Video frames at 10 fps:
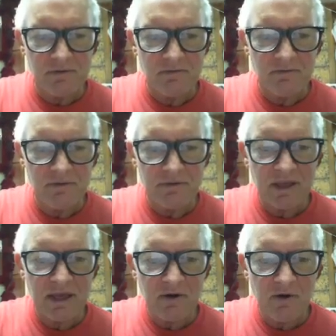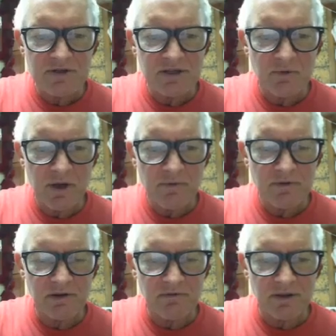you can't always
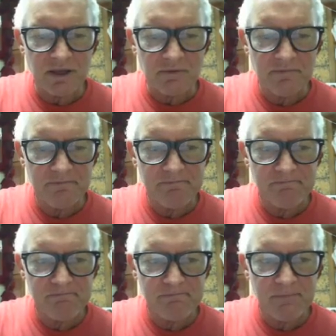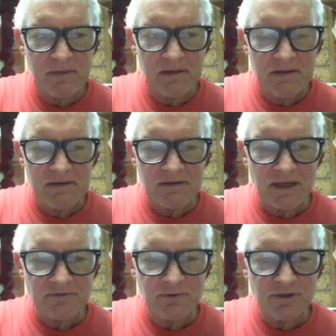get away with everything.
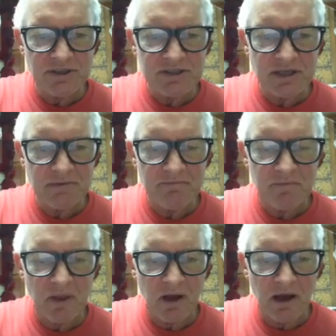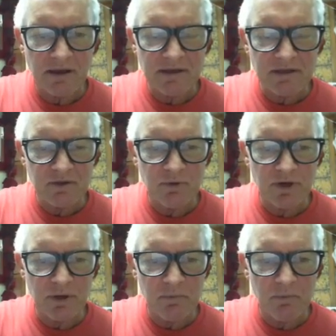Thanks for listening. I
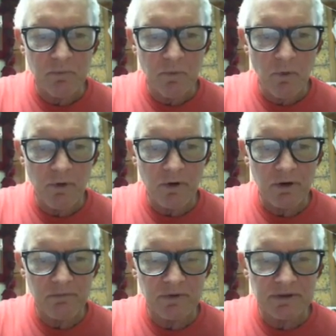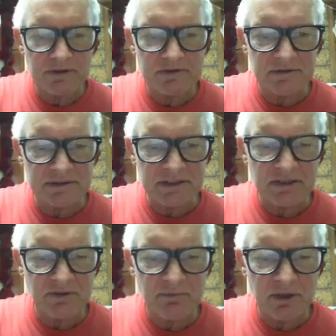need to put up more, but
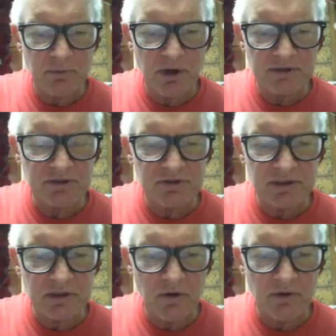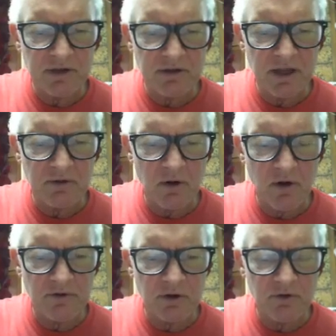it's actually a big project to get all
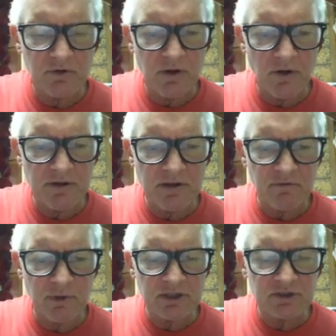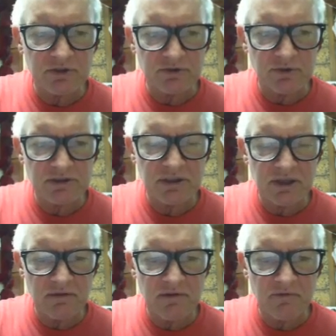the information, because
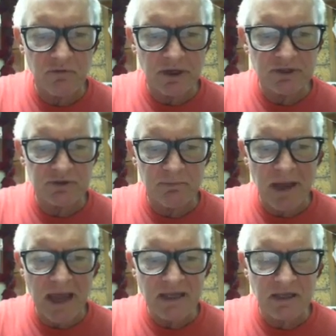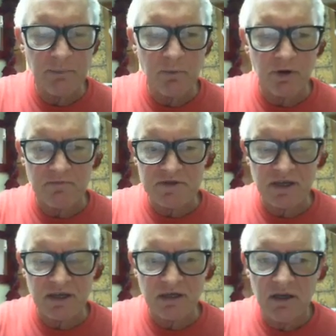there is enough information backing up
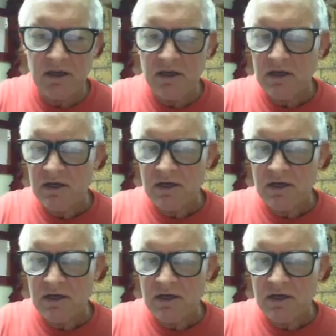what I'm saying